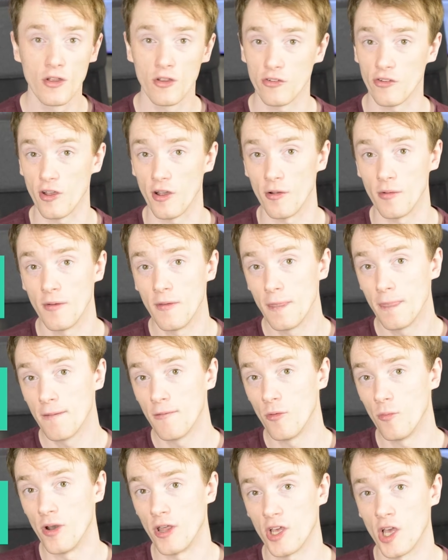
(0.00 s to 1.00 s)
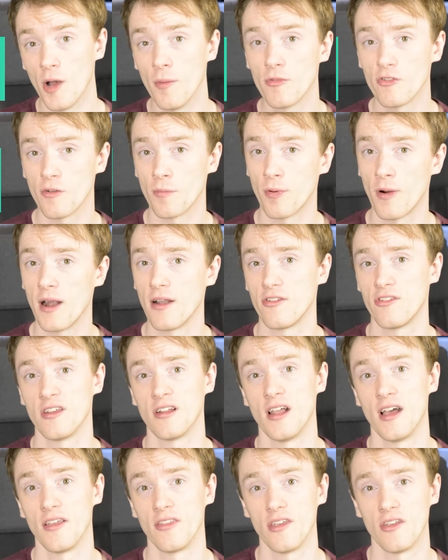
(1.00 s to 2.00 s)
So when it comes to practicing
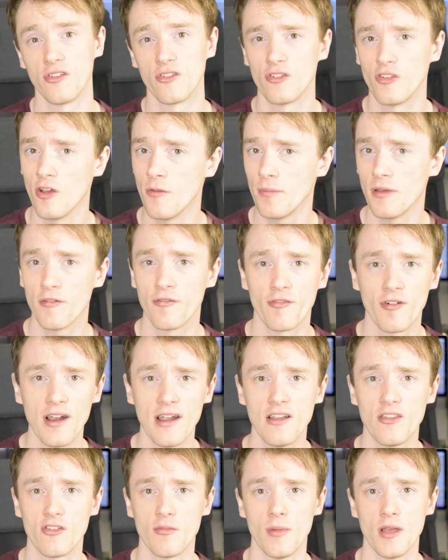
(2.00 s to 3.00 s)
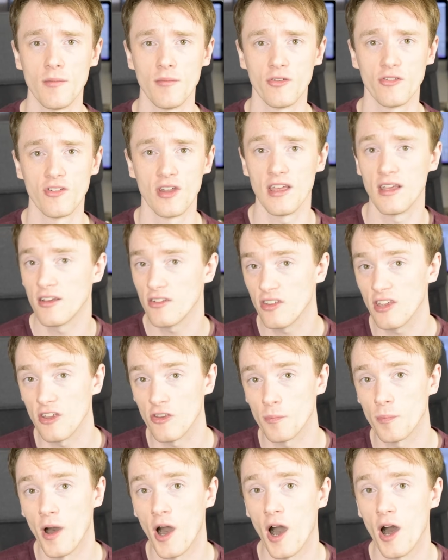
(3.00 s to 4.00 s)
like this, don't be afraid to make mistakes.
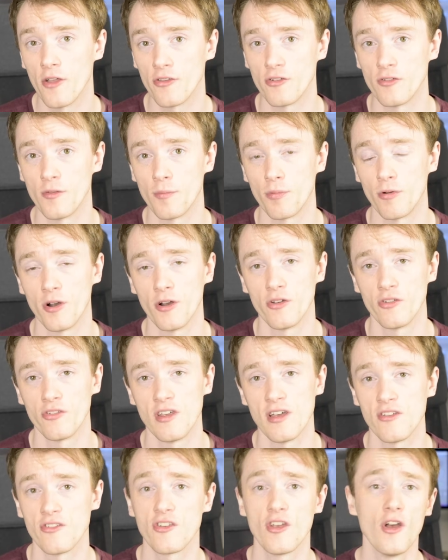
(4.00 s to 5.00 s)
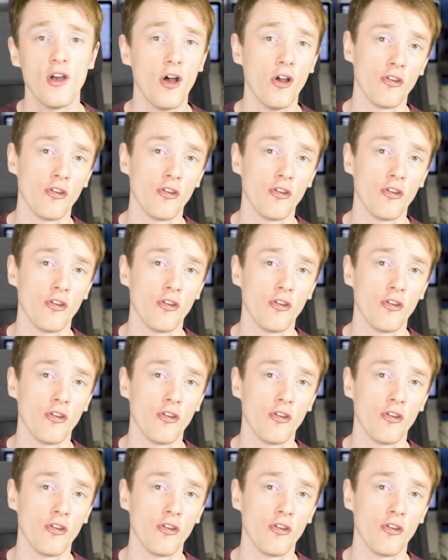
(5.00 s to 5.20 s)
It's part of the process.